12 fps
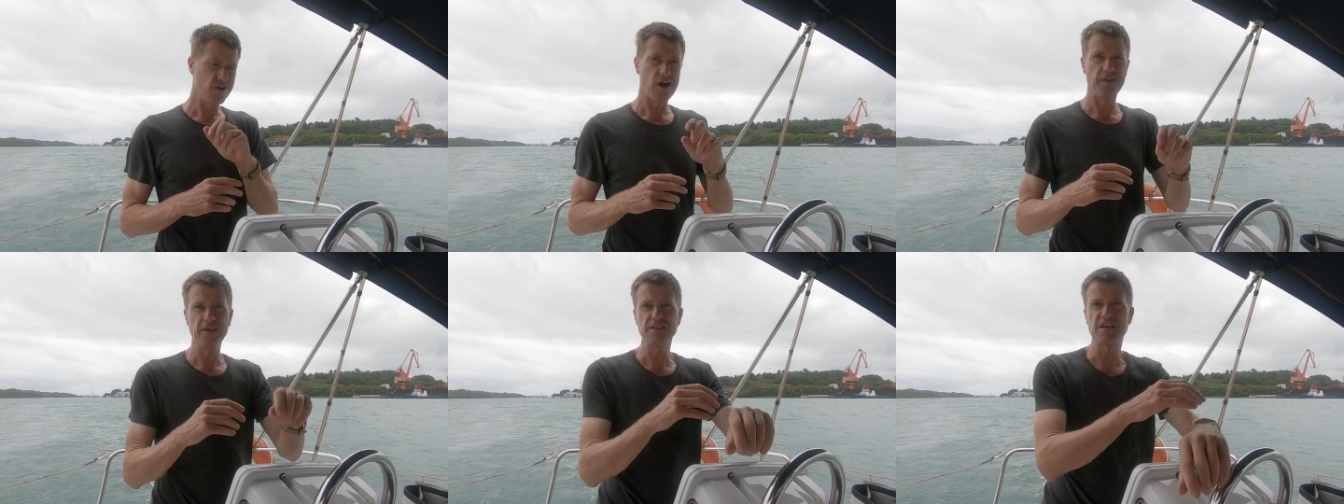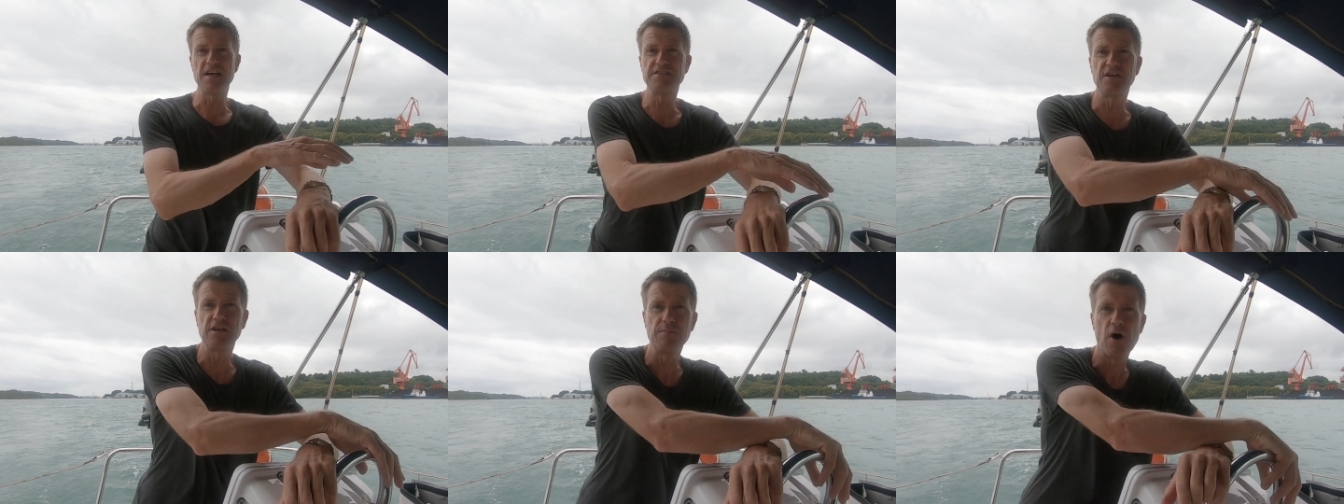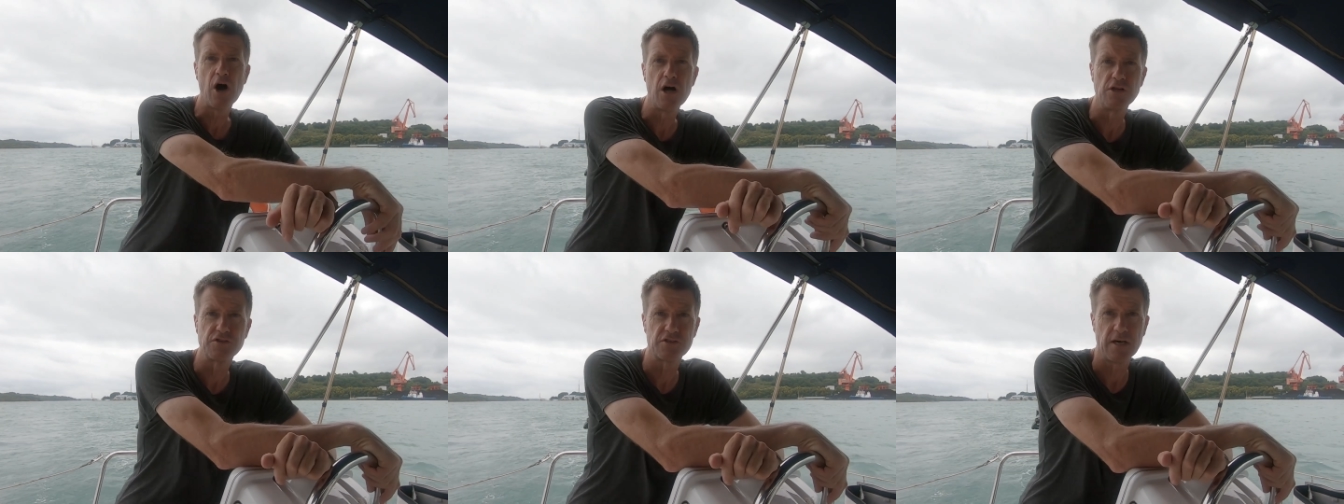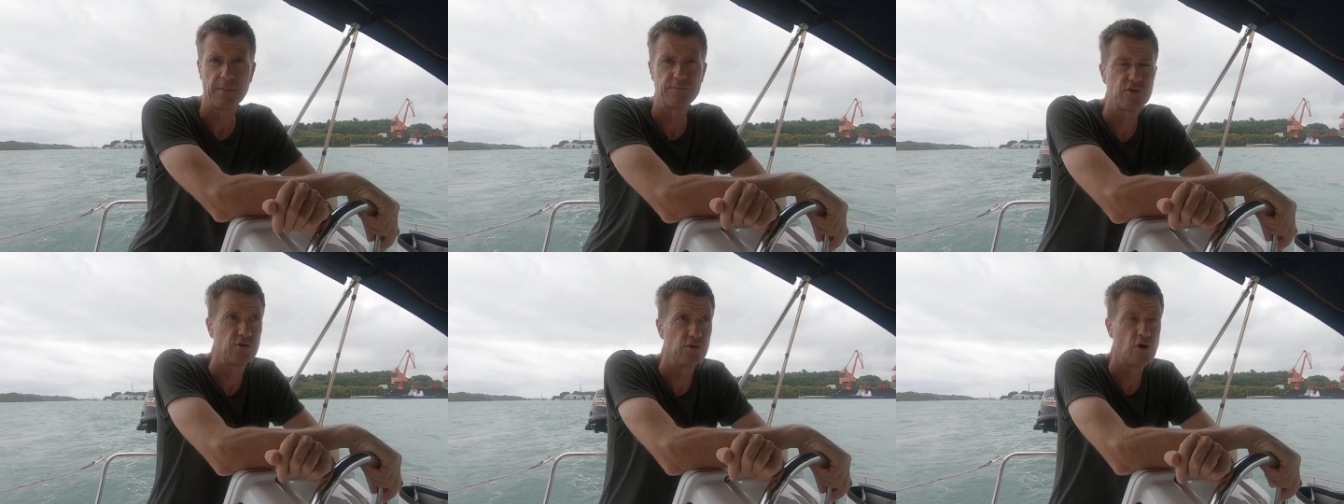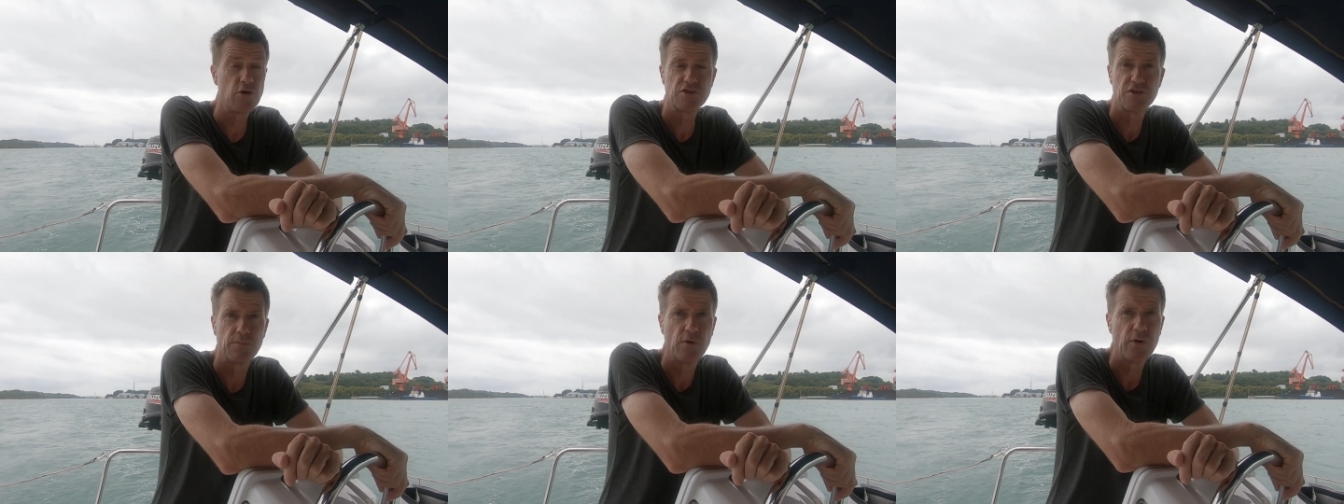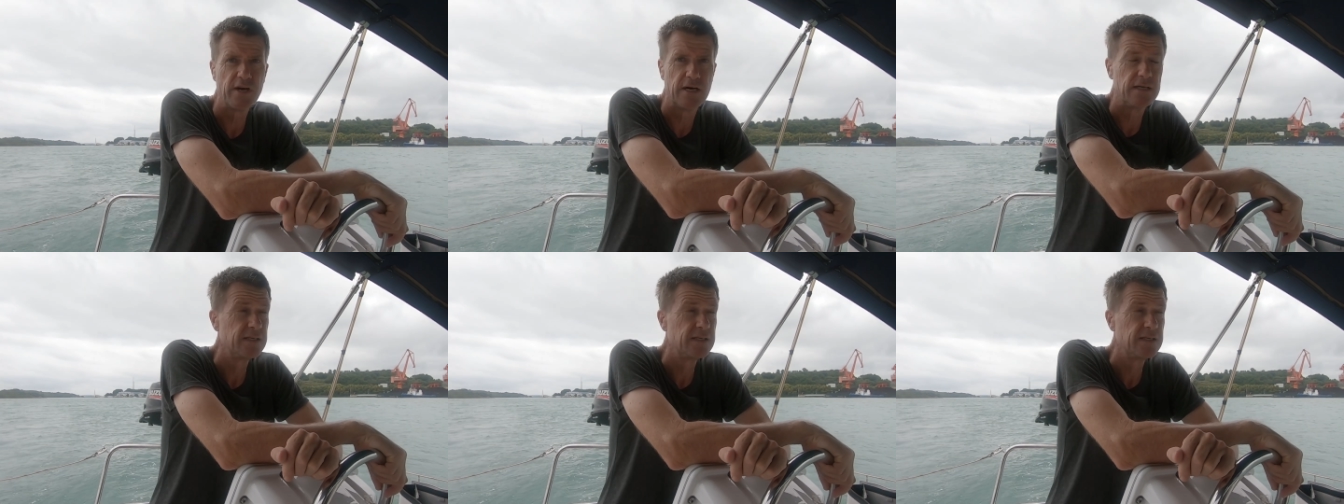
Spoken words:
I think it's 18 miles up to Nongsa Marina